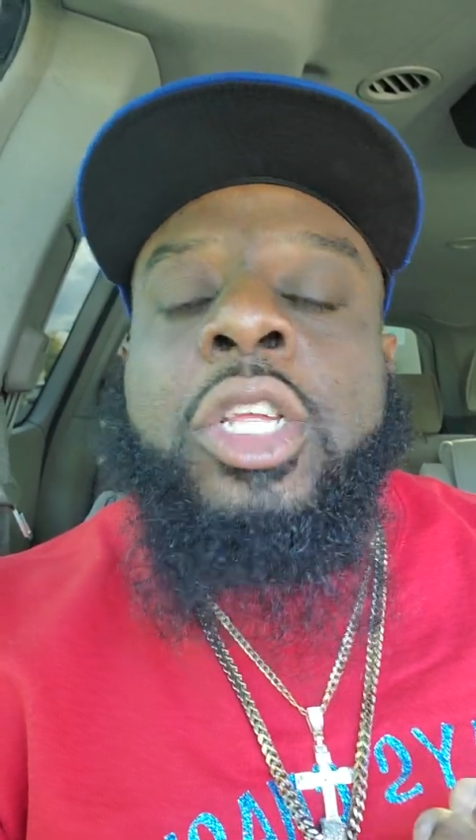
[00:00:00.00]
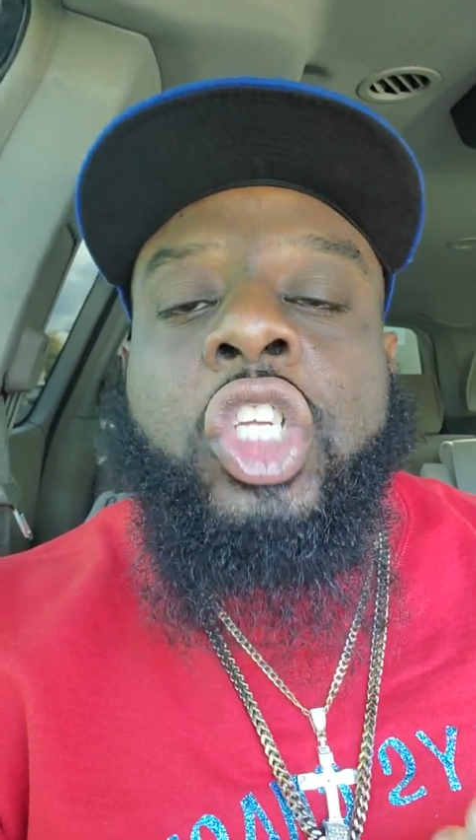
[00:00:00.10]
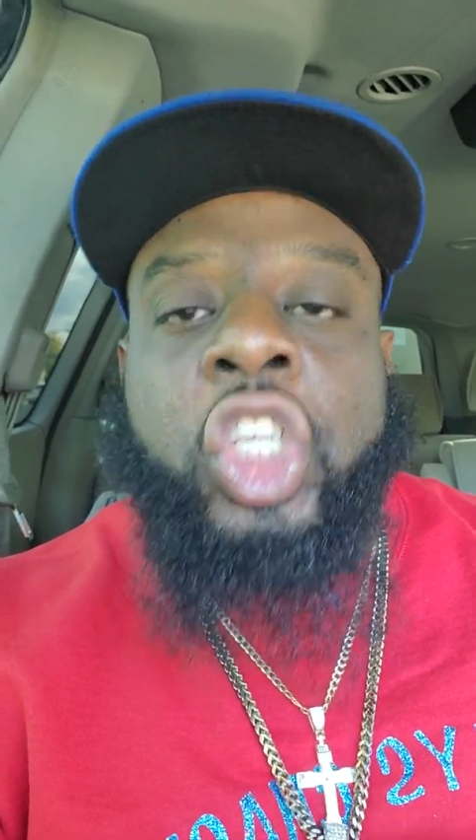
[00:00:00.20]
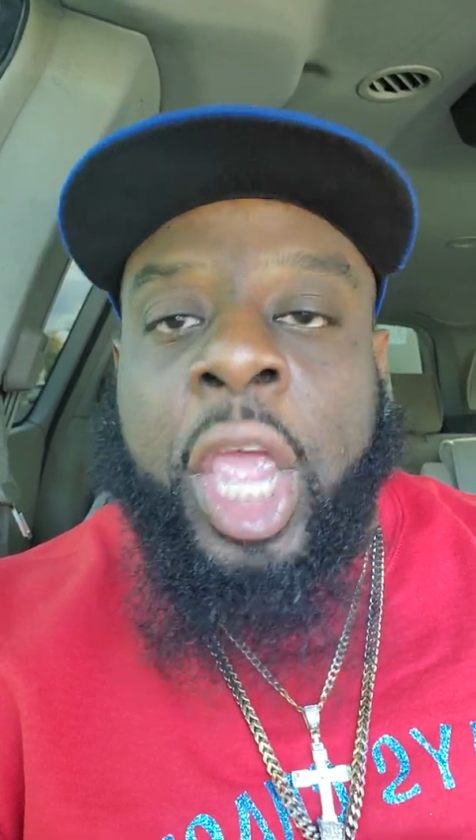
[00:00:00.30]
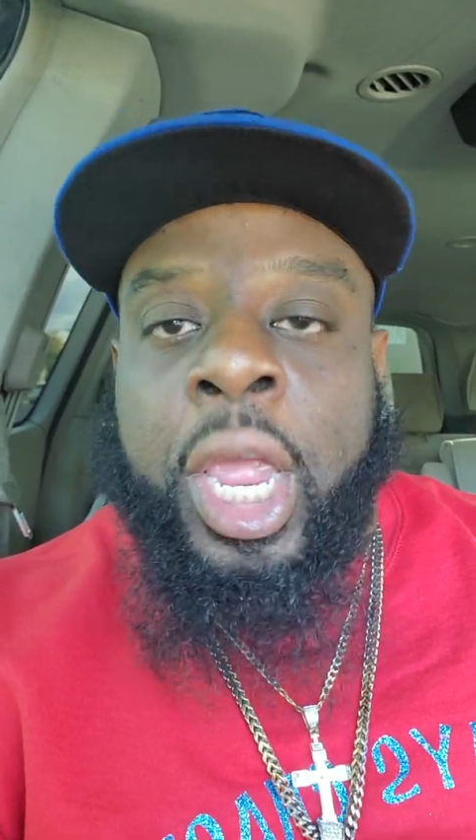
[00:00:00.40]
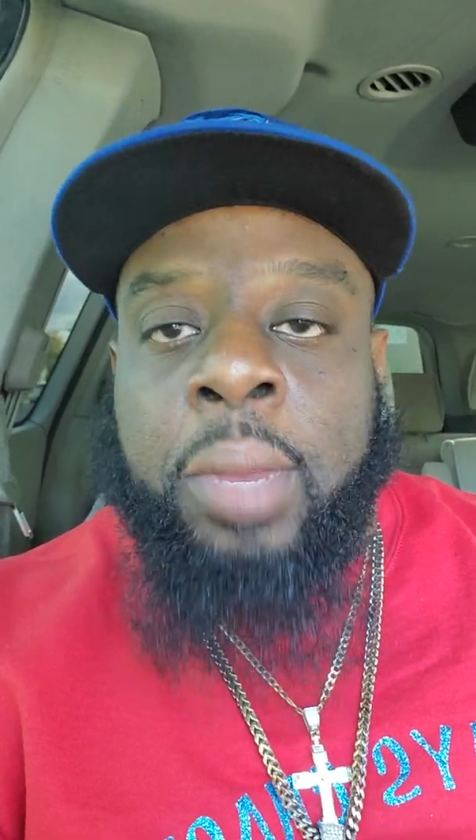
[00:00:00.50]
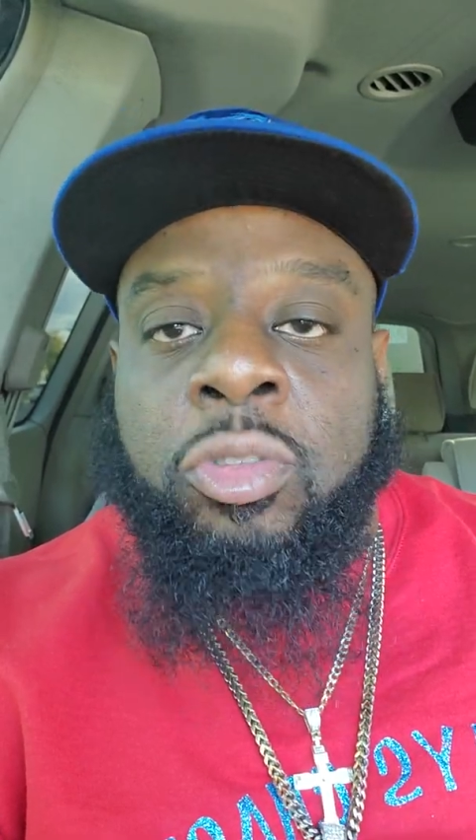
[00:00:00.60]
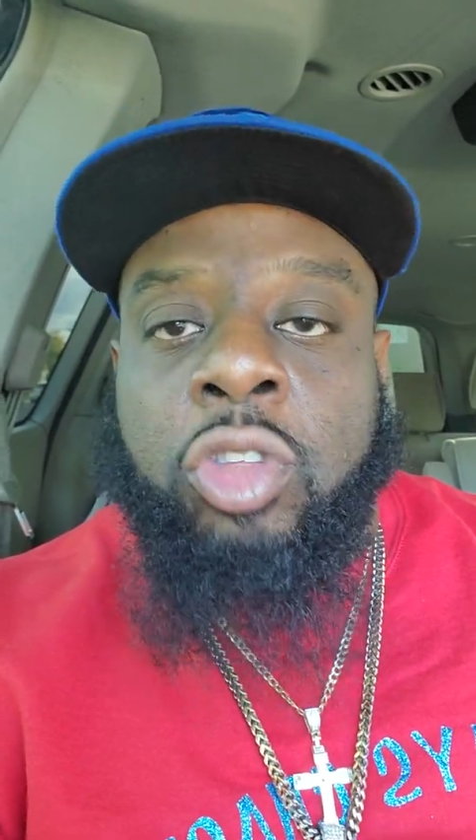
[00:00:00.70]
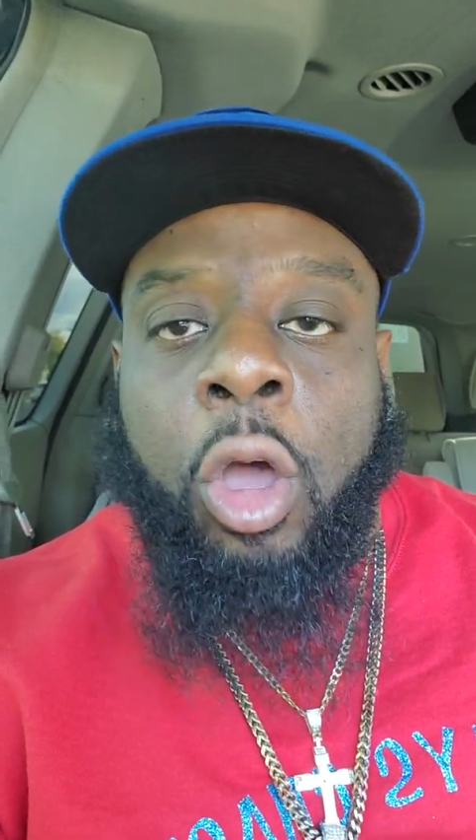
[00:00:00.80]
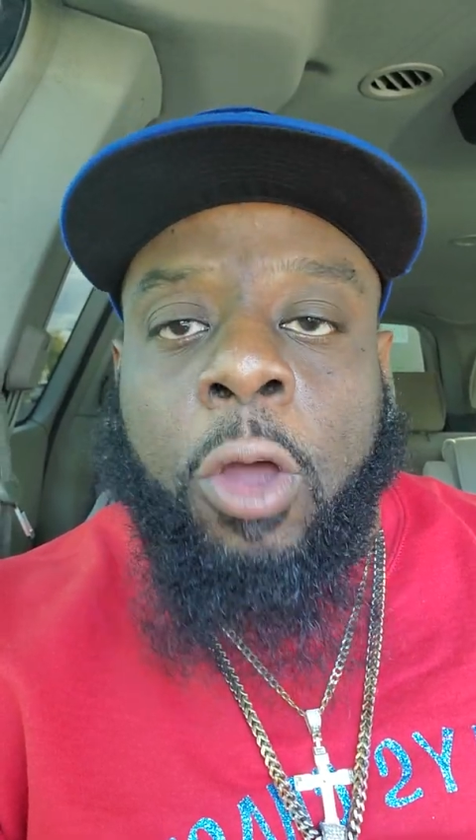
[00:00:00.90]
James,
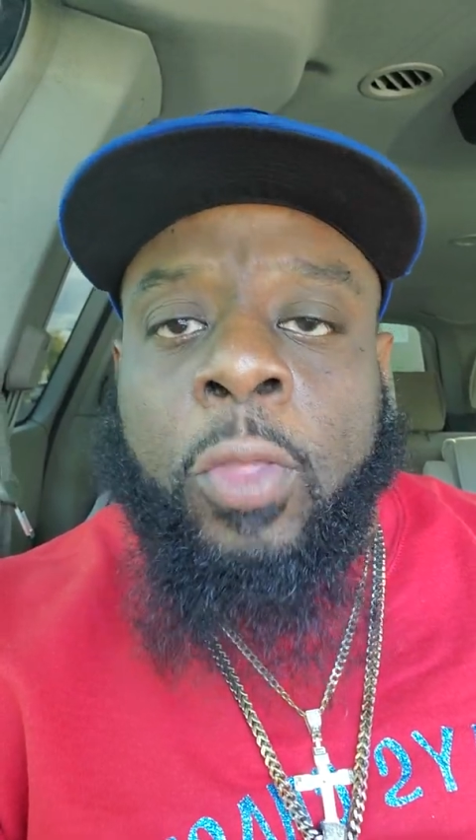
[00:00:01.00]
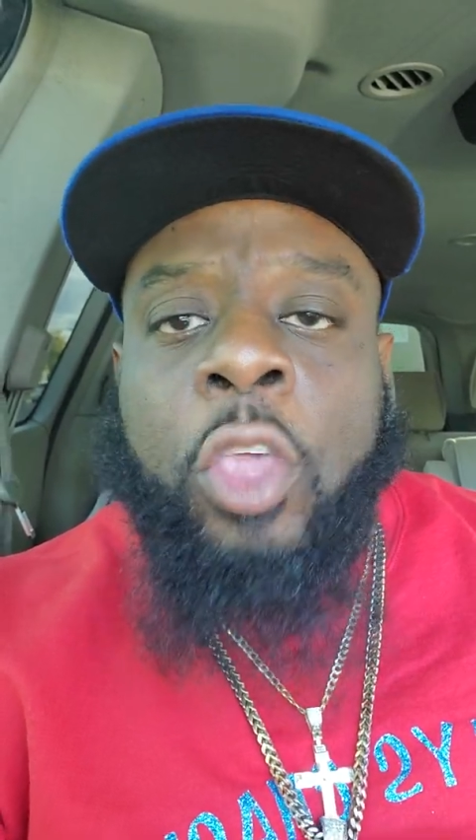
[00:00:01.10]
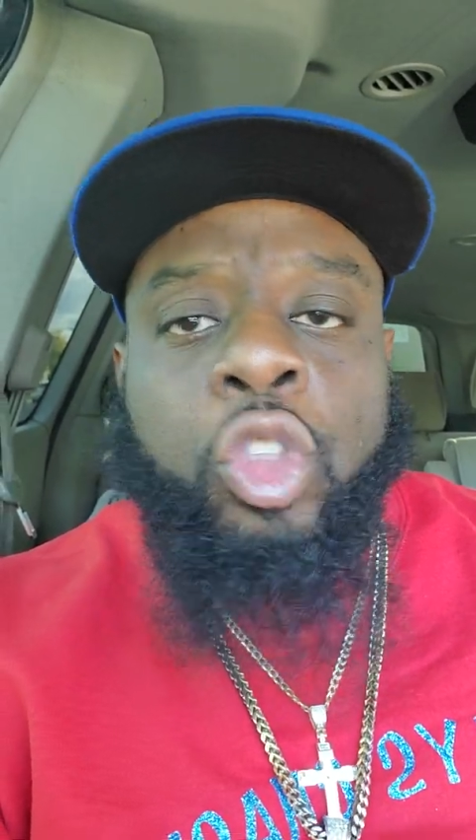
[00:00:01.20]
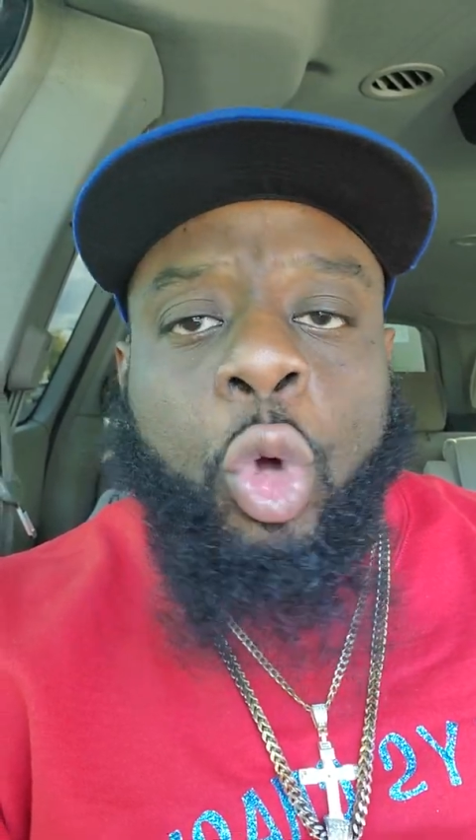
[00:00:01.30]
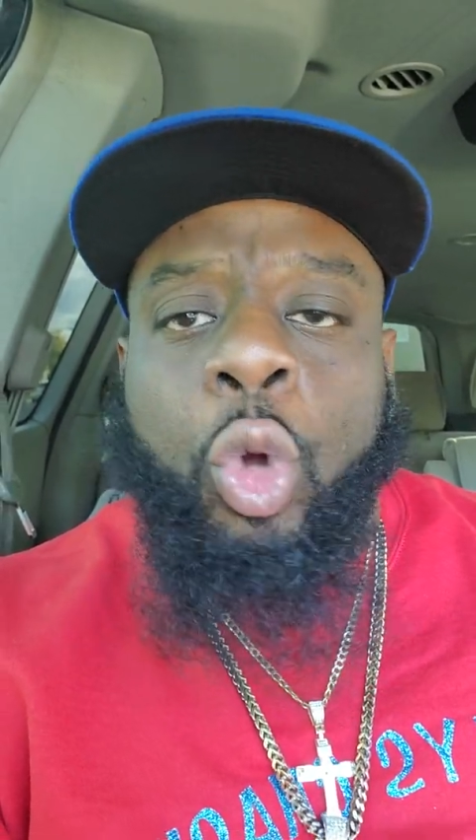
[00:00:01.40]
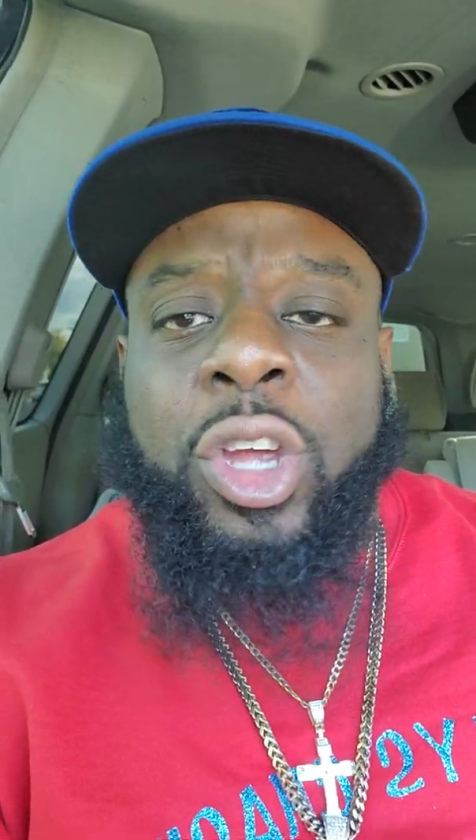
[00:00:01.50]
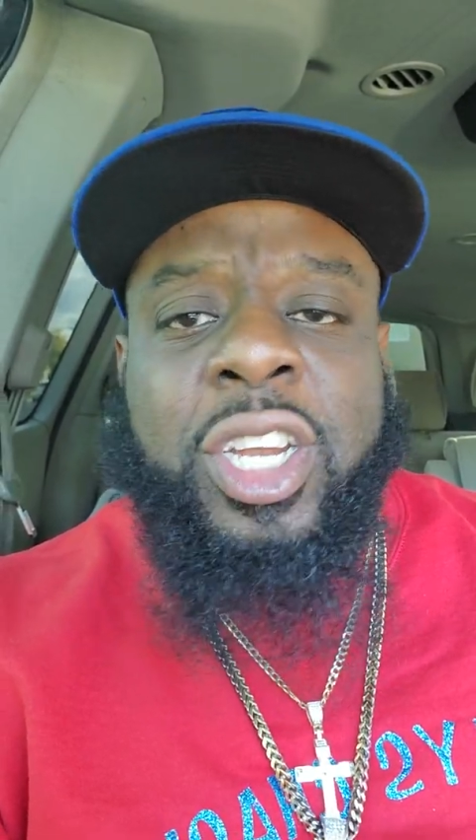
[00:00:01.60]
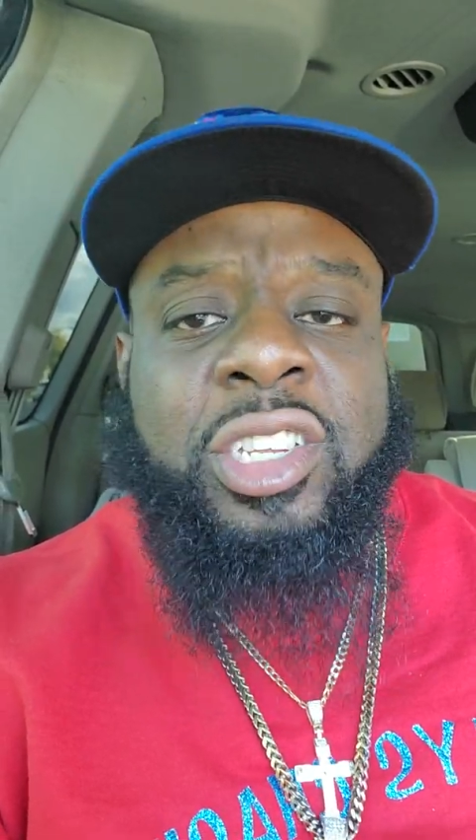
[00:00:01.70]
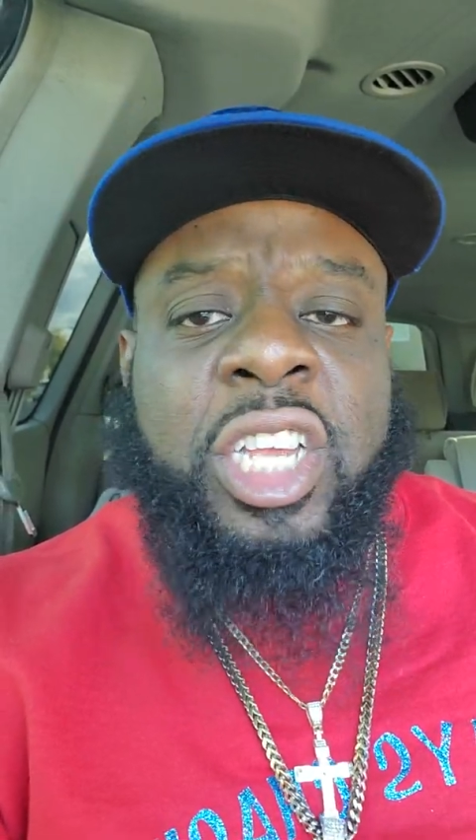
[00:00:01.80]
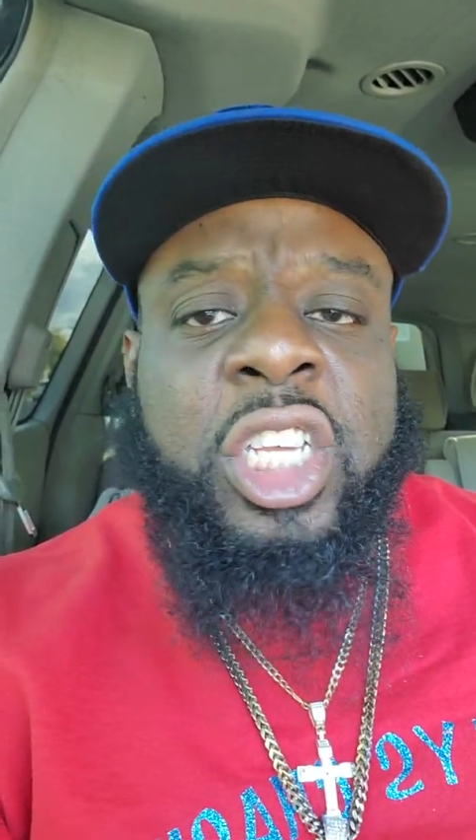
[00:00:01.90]
dog. The
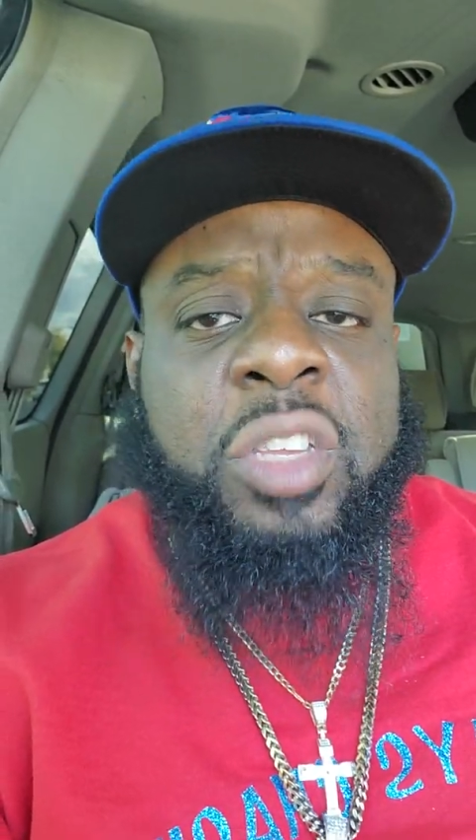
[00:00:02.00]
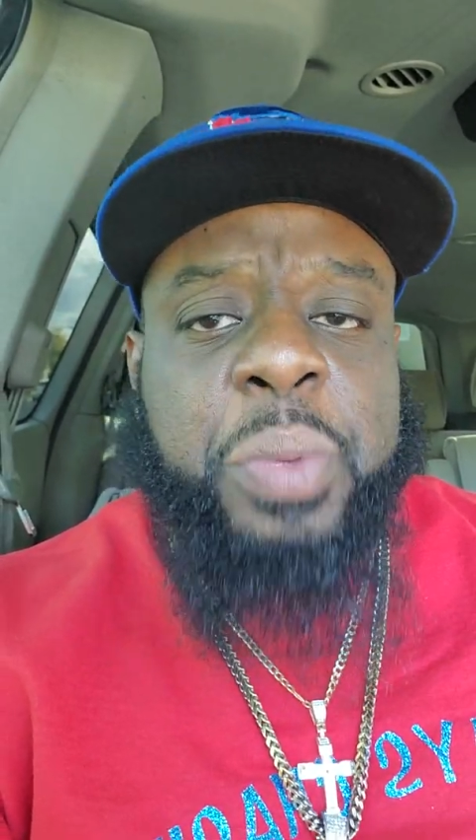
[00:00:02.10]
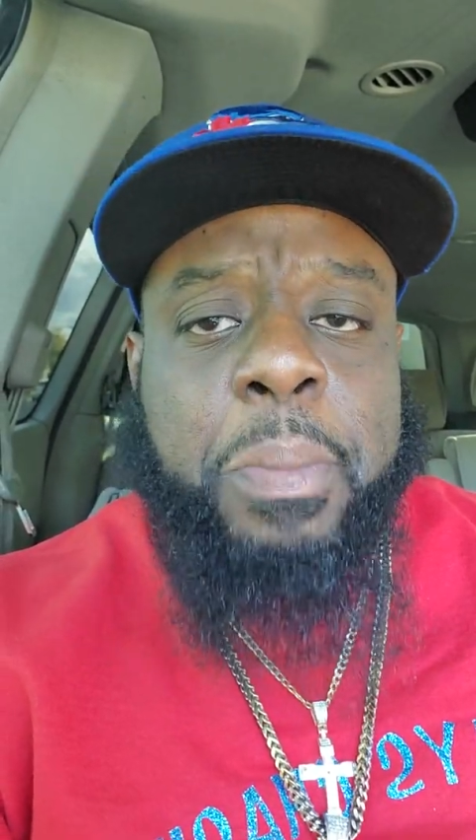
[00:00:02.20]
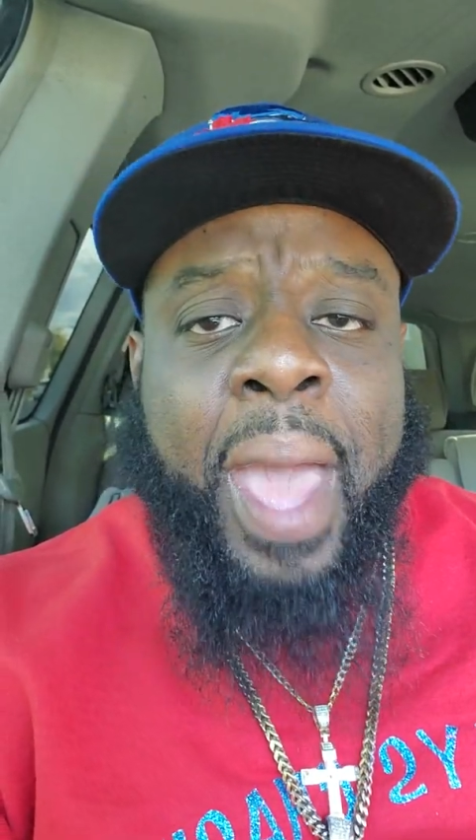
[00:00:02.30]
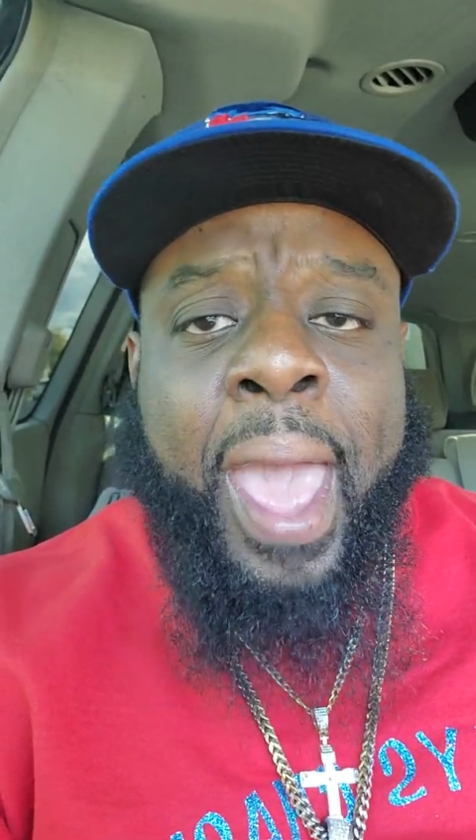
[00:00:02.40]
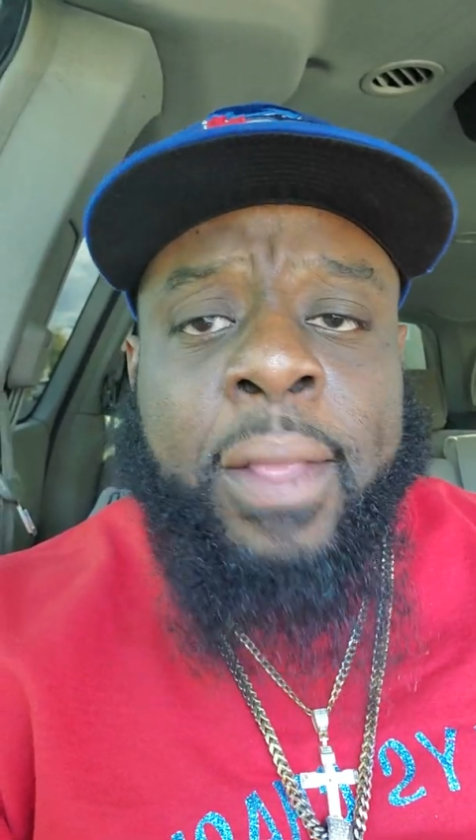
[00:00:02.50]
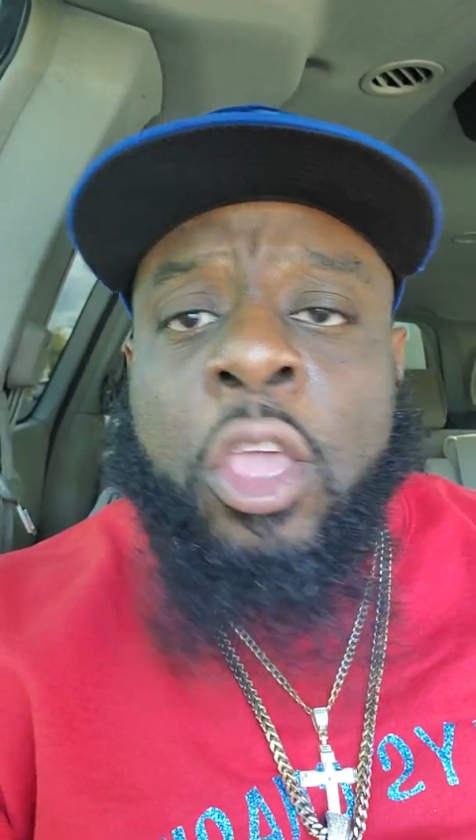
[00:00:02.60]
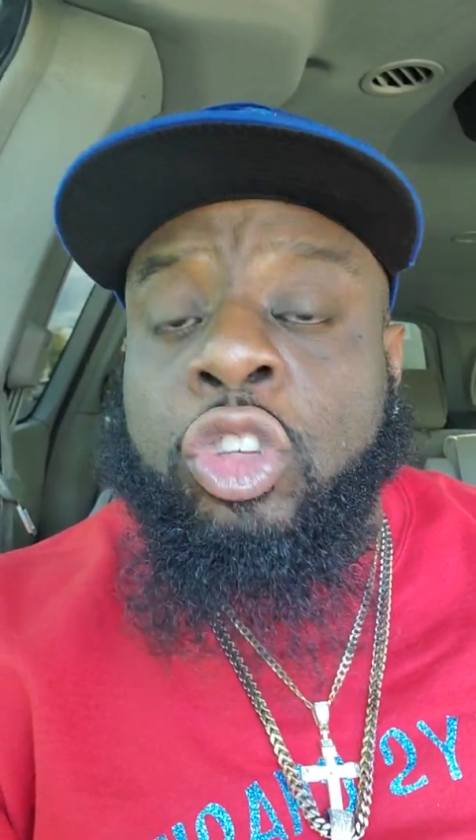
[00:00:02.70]
organizations be bad,